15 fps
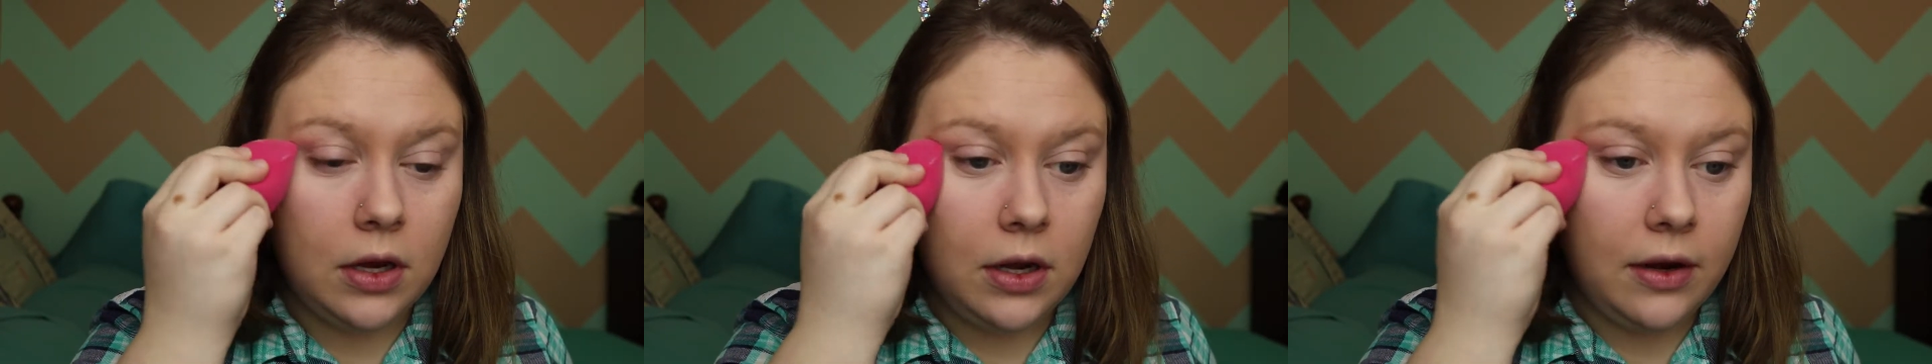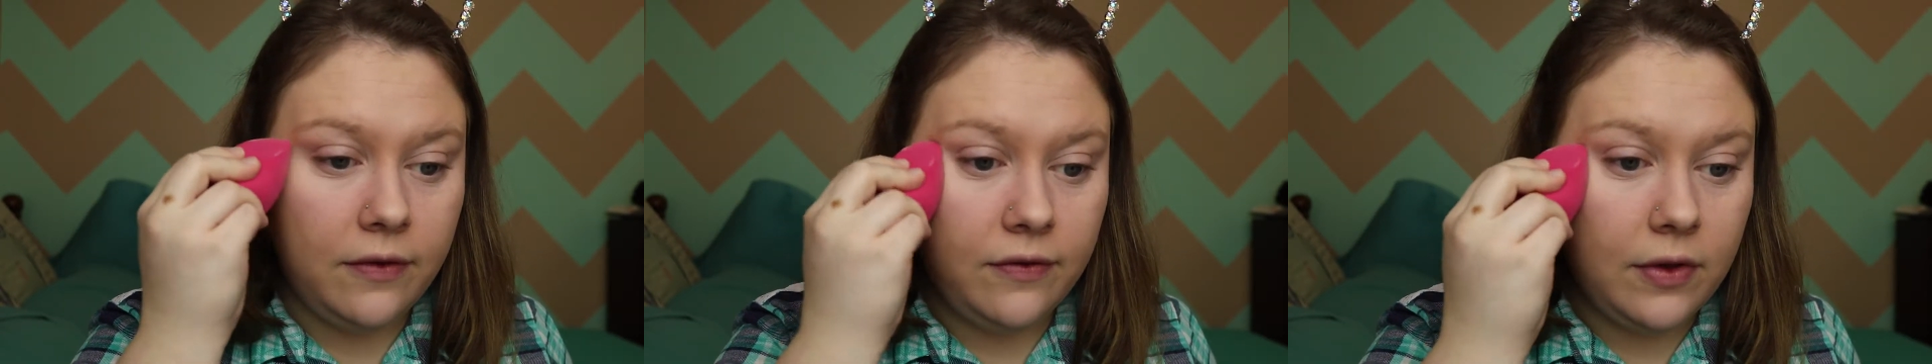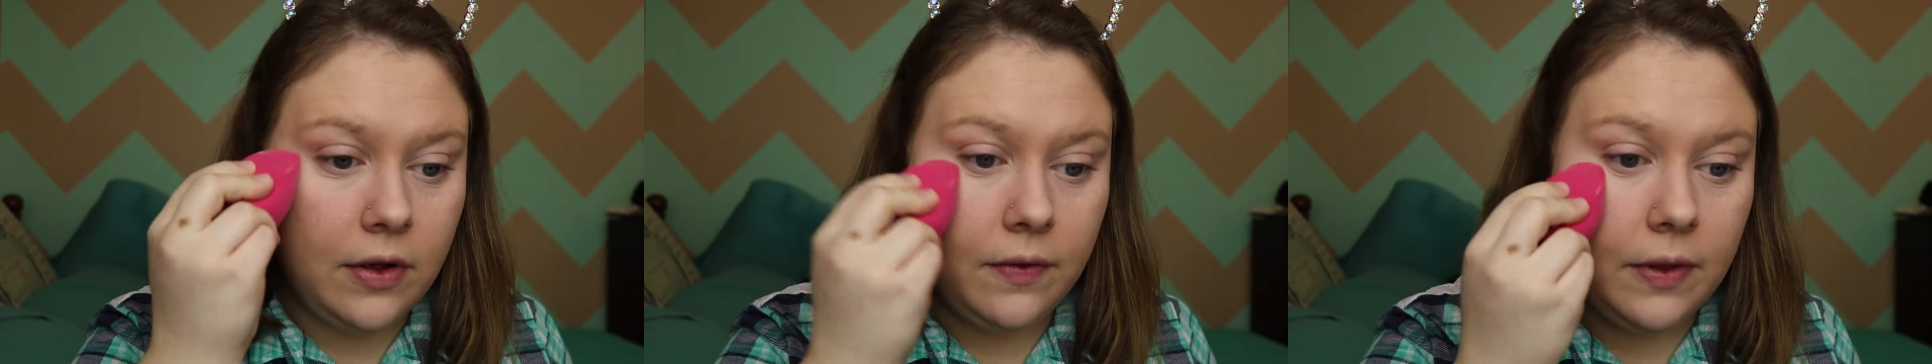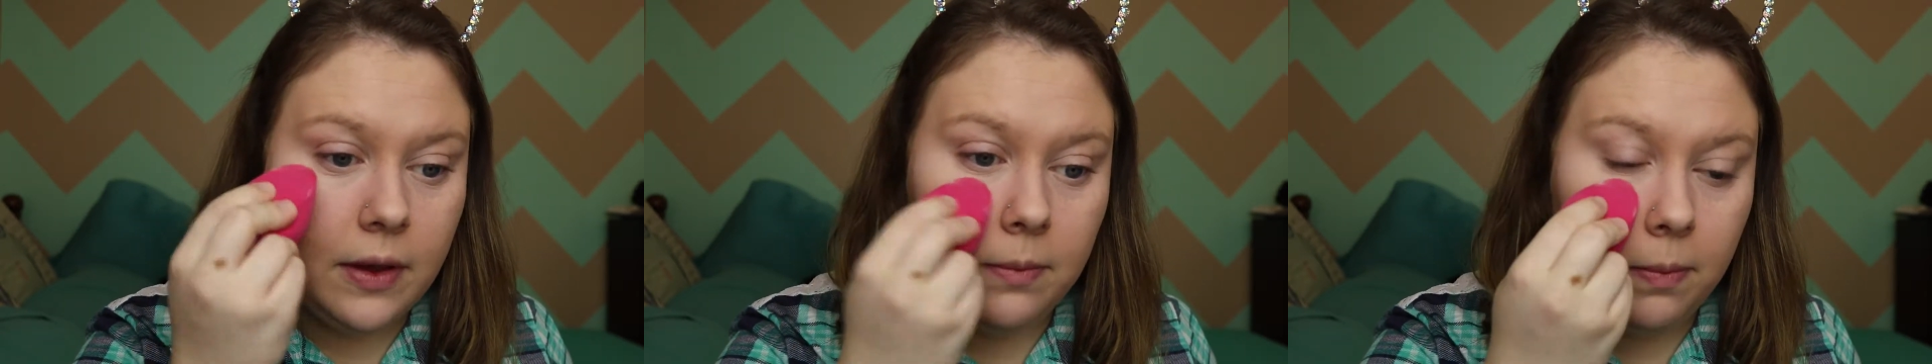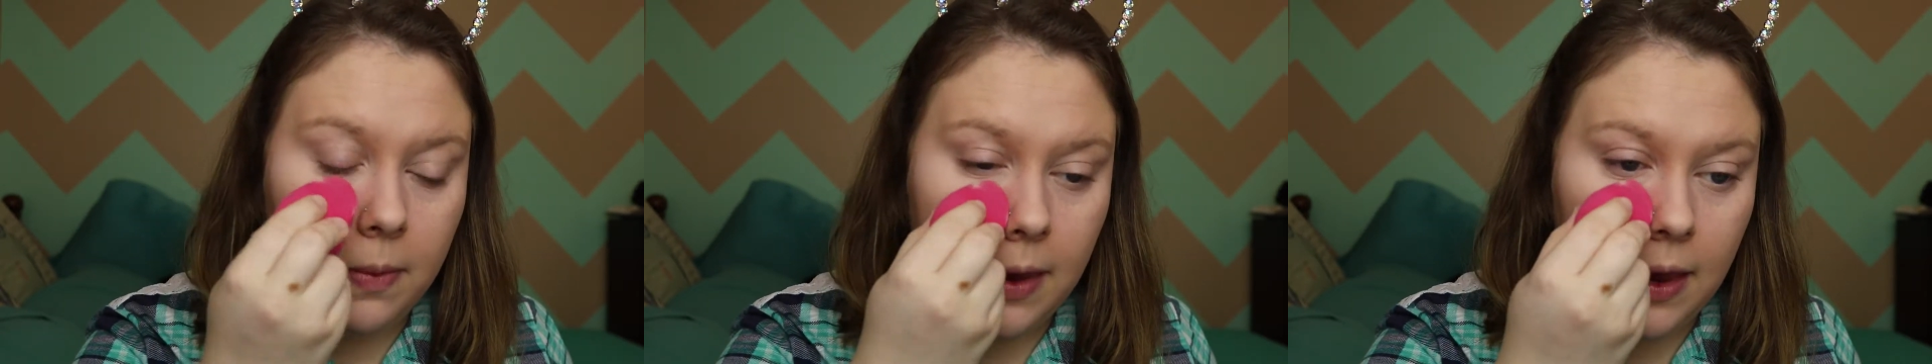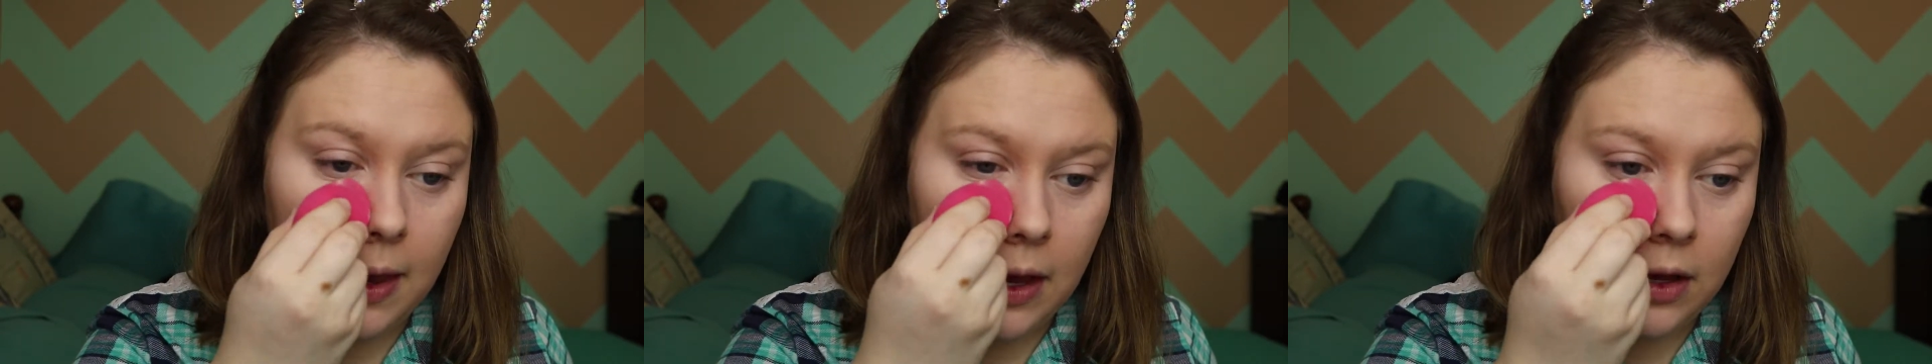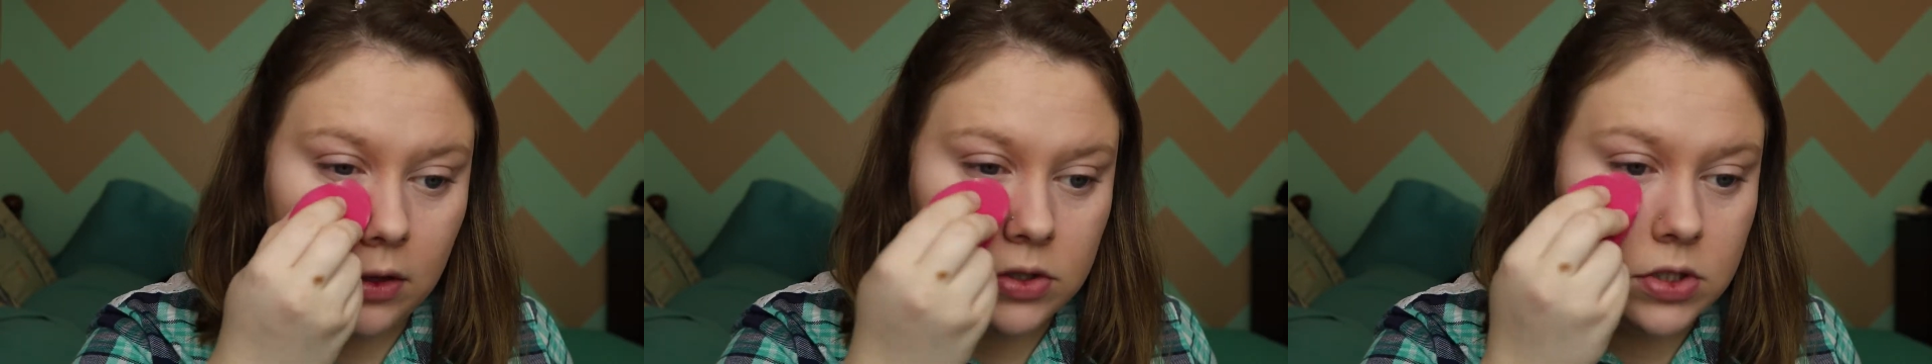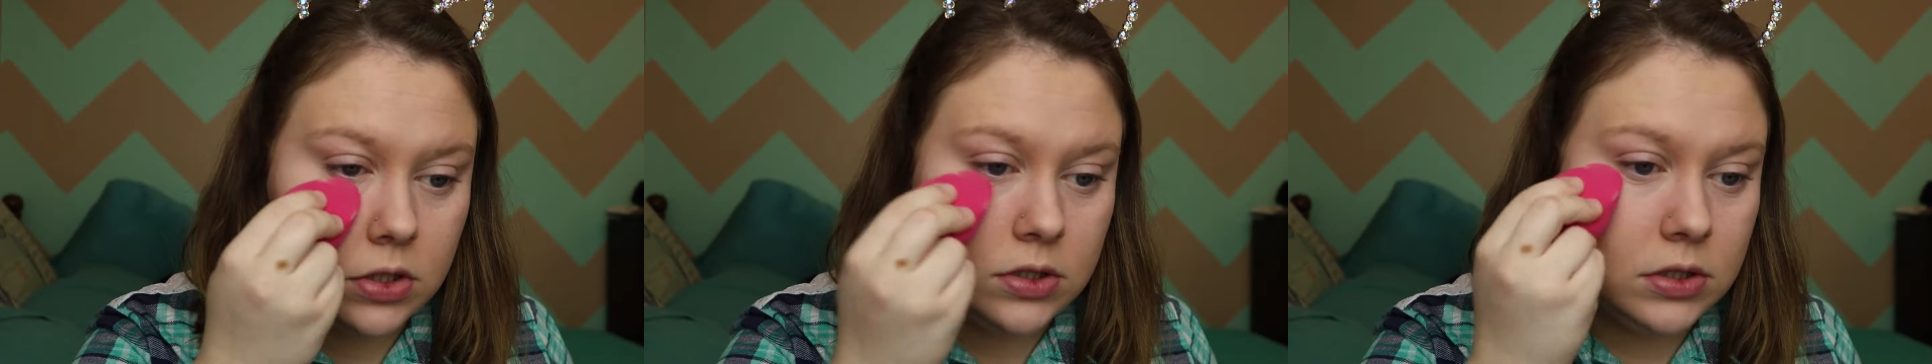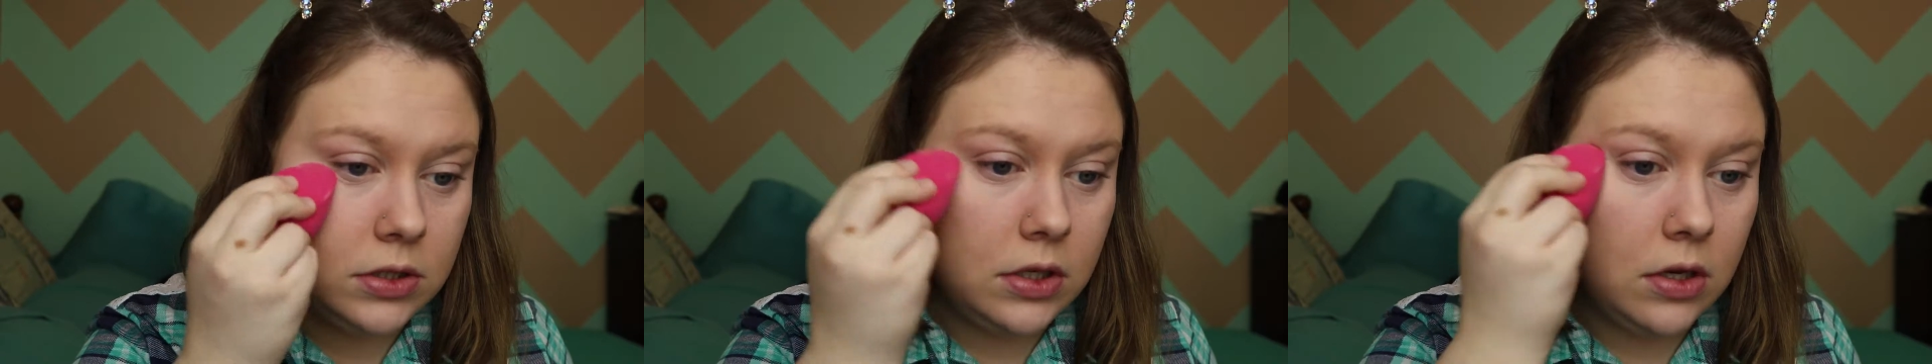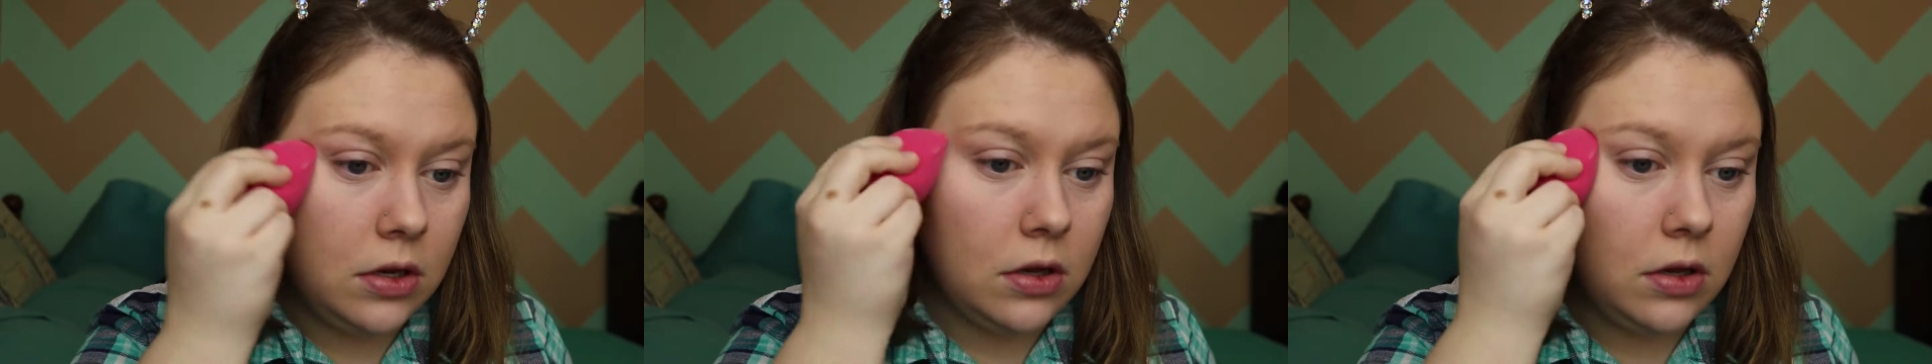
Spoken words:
and I found that baking just